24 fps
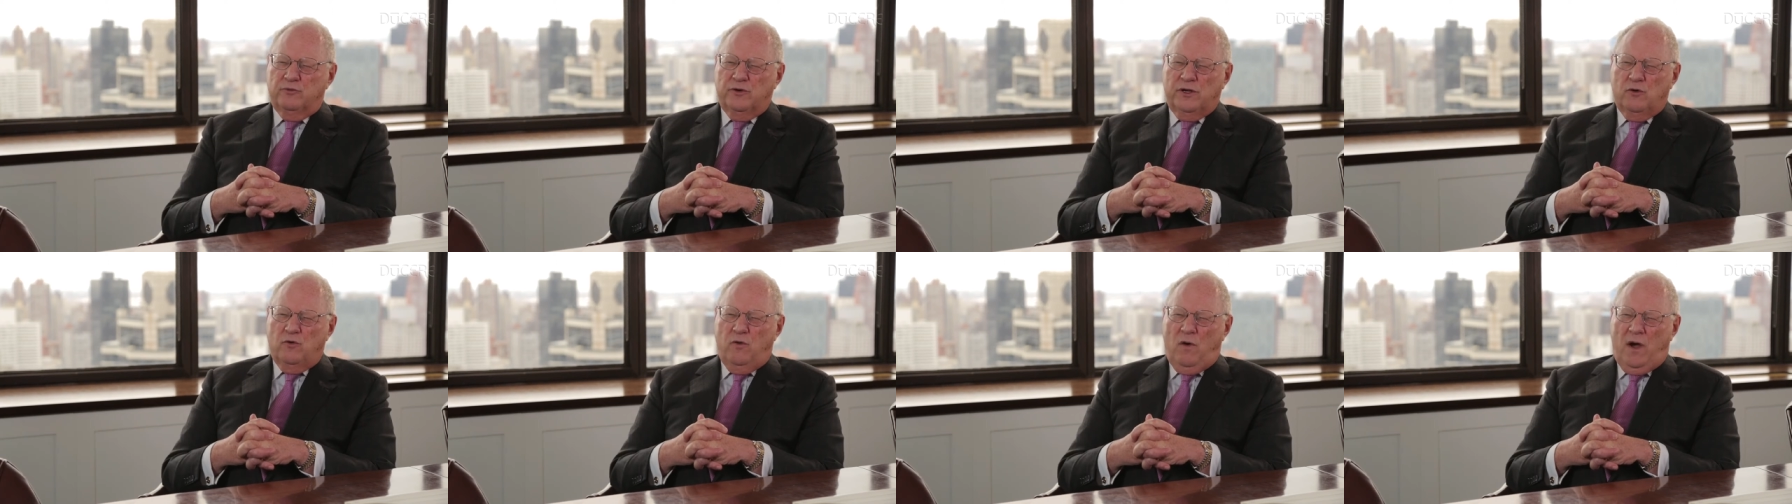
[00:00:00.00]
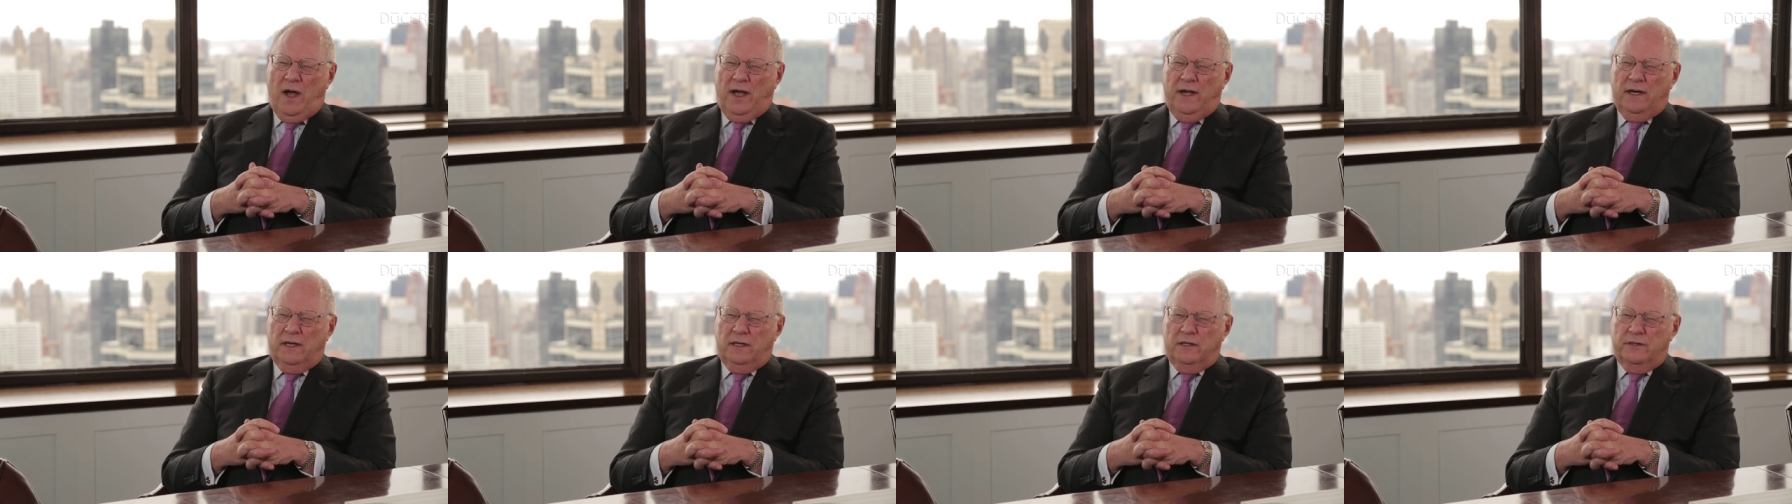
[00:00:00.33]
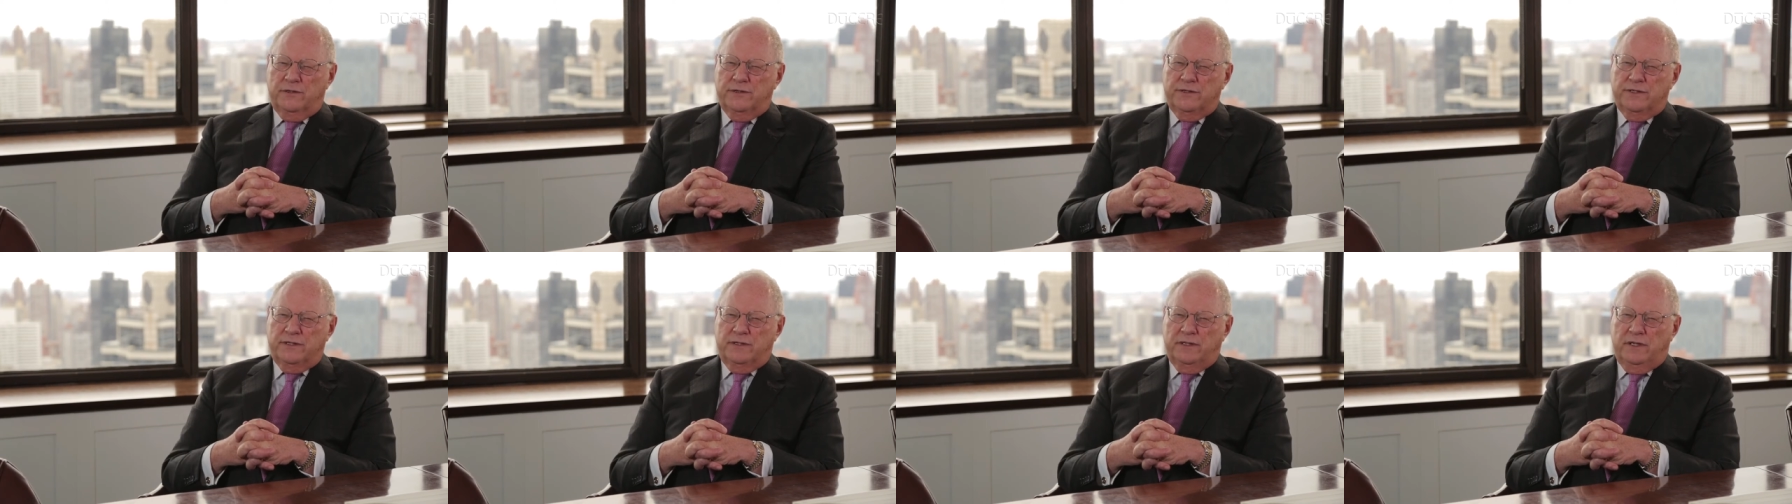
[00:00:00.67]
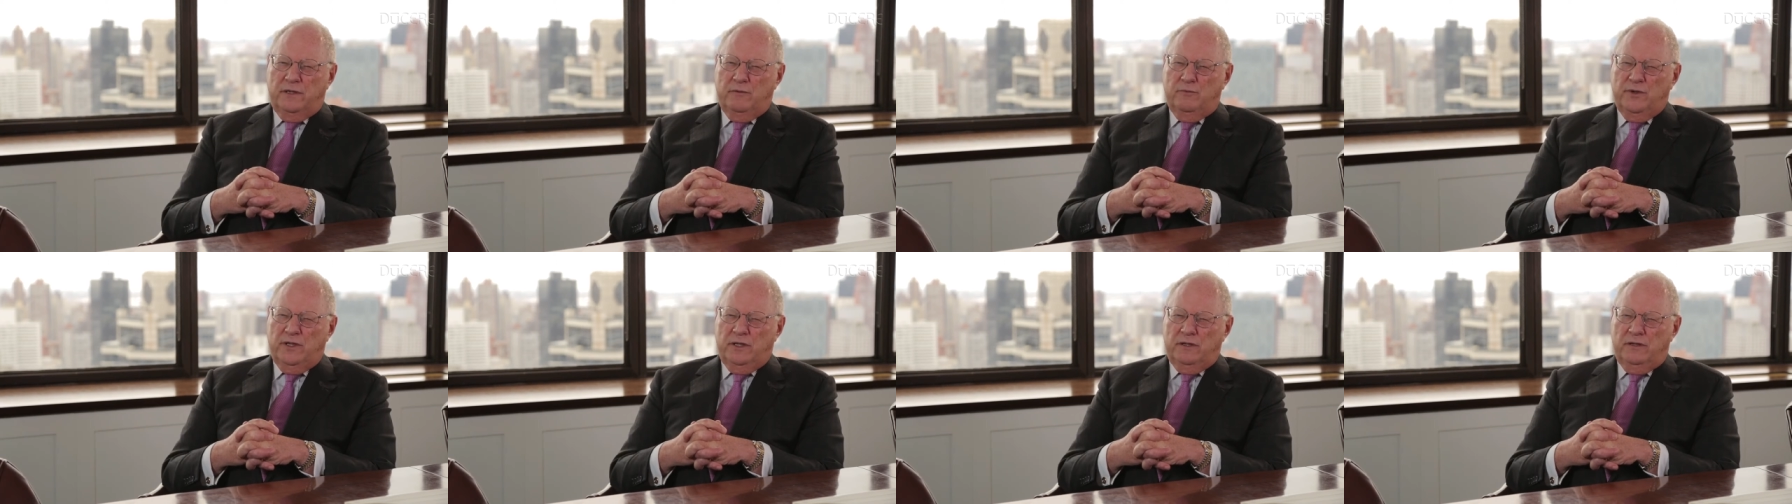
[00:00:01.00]
requires the
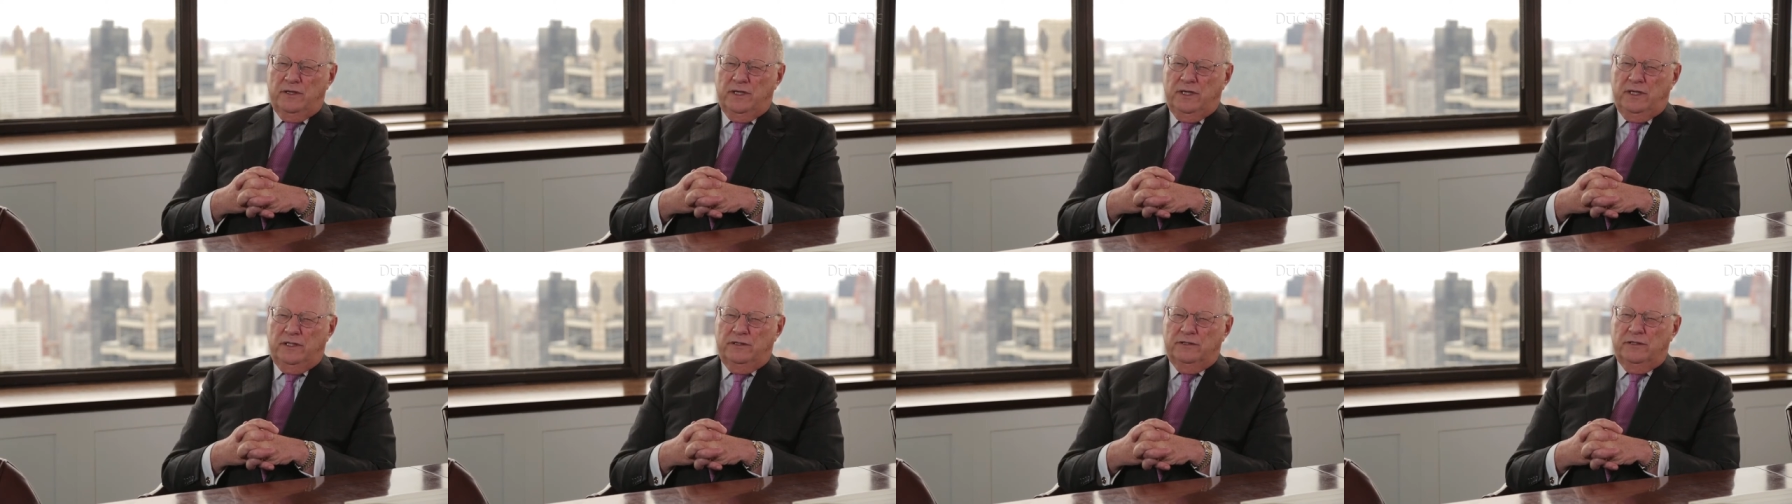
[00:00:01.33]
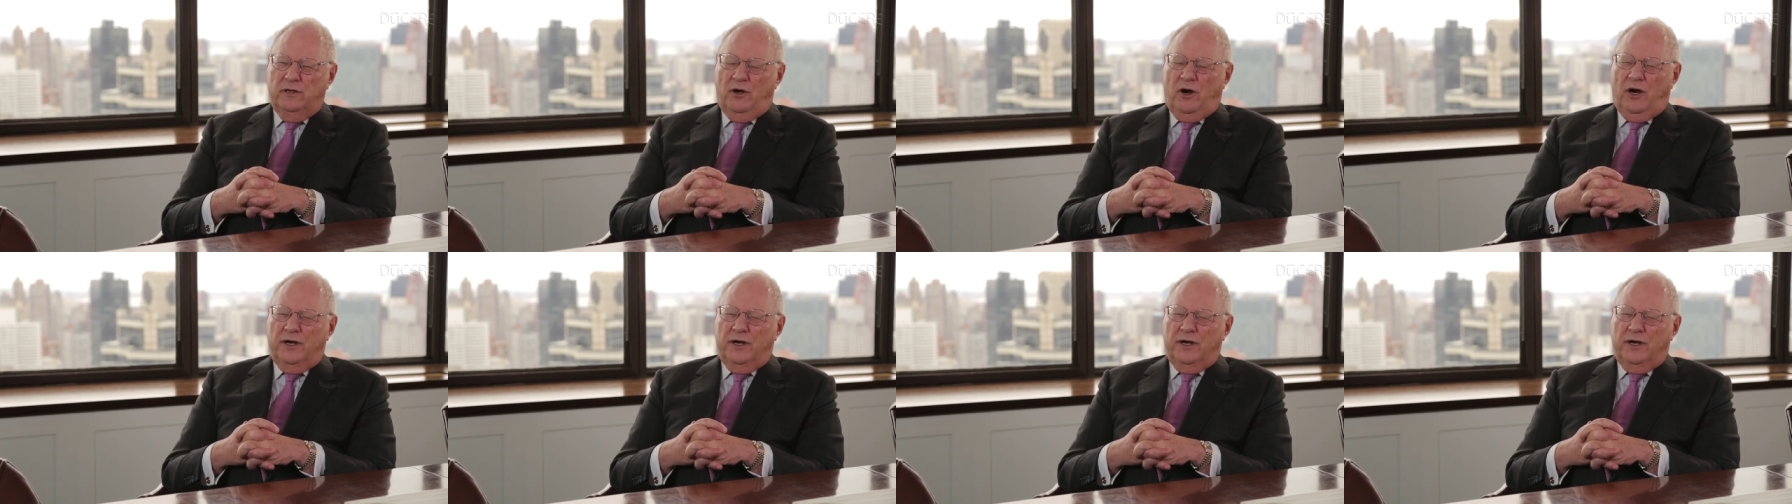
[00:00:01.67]
ability to